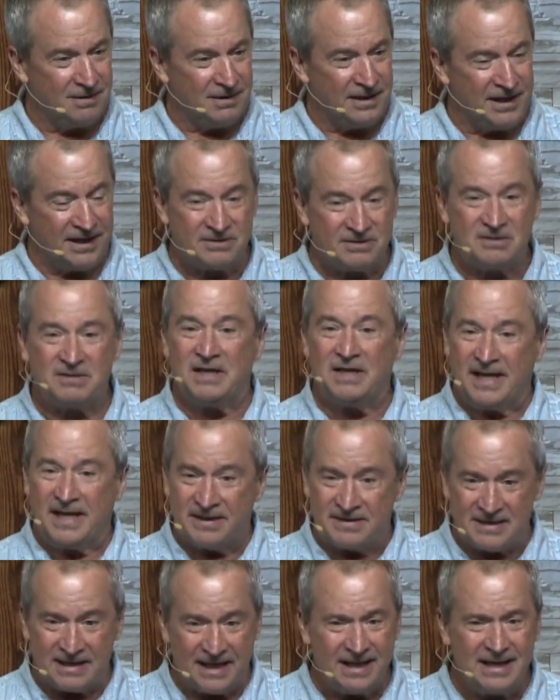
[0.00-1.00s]
It's,
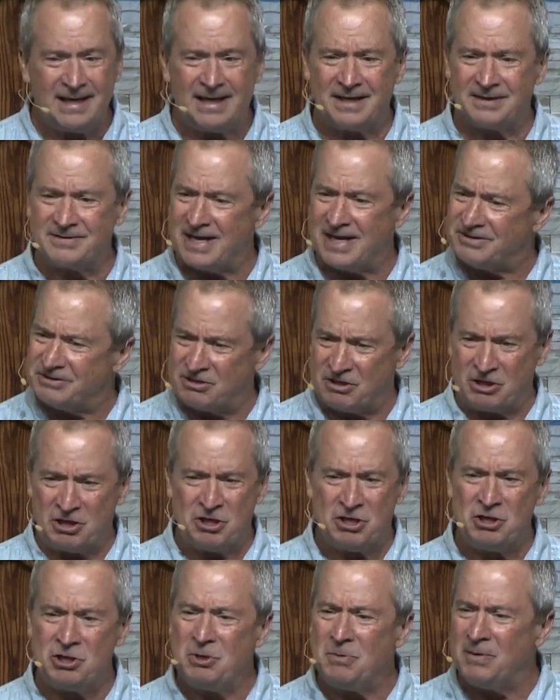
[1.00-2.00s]
it's in us, that's the
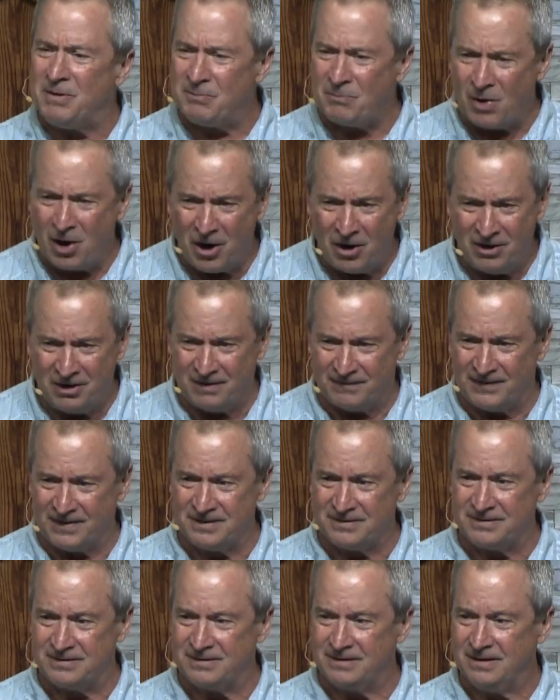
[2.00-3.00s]
human part of
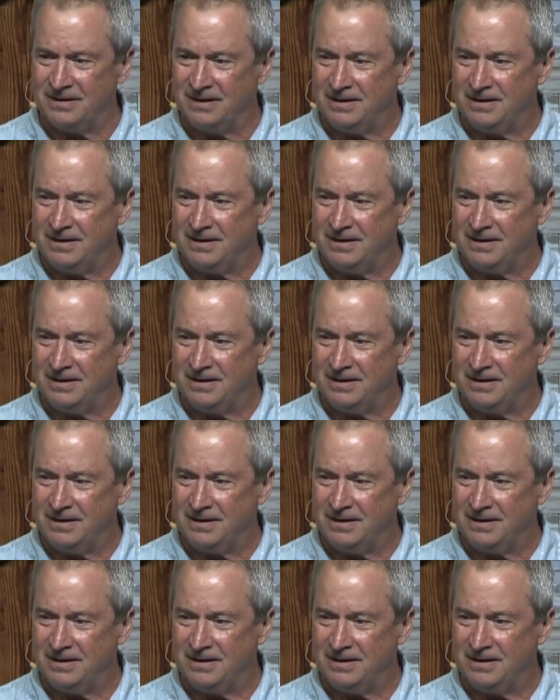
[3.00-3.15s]
us.